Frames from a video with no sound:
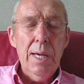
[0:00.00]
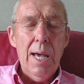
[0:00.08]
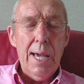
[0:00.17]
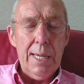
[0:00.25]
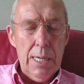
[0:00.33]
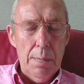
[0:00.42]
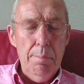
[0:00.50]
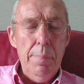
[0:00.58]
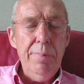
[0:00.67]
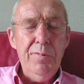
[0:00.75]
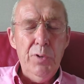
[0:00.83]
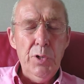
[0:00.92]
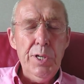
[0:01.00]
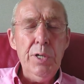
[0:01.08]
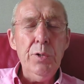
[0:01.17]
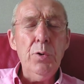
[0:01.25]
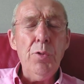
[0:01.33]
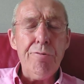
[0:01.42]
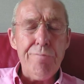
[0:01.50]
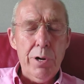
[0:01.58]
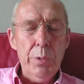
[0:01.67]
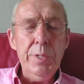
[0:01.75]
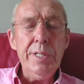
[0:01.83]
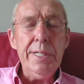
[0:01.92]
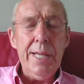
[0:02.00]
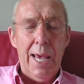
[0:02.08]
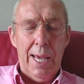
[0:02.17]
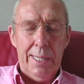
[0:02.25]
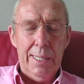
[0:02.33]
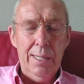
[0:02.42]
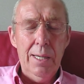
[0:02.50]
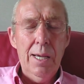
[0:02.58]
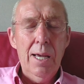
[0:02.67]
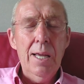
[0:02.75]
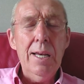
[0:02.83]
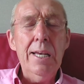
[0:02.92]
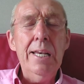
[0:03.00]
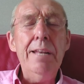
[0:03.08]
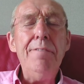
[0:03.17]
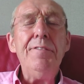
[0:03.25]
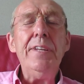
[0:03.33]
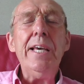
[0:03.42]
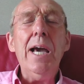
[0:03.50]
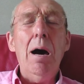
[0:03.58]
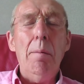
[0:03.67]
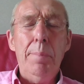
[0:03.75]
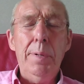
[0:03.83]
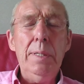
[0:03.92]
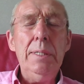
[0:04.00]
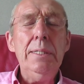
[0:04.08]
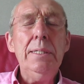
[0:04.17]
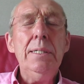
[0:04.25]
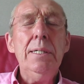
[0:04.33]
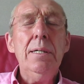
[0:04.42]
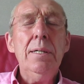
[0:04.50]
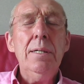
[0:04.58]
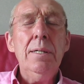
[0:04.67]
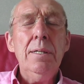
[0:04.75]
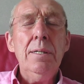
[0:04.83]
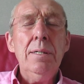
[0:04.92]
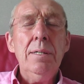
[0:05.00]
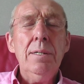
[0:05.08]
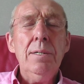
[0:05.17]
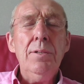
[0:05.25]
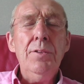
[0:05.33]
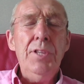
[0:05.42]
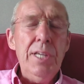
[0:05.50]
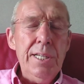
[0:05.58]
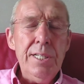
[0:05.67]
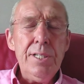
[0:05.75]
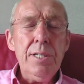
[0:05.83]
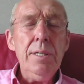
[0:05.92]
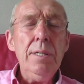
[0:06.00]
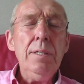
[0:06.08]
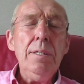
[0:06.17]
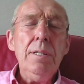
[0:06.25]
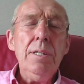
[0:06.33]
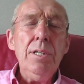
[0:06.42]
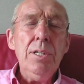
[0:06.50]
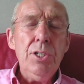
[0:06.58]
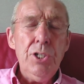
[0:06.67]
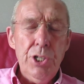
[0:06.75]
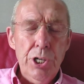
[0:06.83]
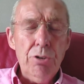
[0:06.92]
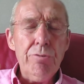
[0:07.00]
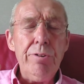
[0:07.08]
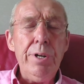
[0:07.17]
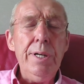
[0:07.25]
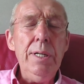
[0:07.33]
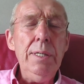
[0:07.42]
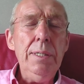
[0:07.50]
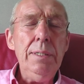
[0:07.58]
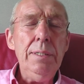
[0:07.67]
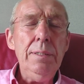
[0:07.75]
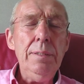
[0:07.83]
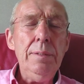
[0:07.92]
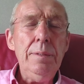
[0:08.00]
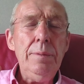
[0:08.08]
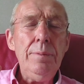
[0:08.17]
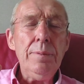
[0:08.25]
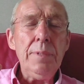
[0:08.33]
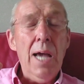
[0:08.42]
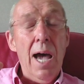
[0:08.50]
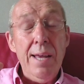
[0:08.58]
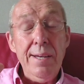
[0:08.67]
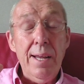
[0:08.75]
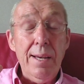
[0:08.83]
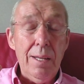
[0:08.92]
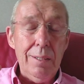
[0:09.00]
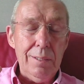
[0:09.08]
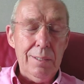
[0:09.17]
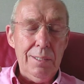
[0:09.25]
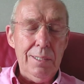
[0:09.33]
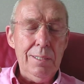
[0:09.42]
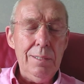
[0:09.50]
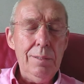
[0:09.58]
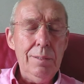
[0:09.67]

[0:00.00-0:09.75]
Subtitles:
I come before your throne today, lifting up these children and adults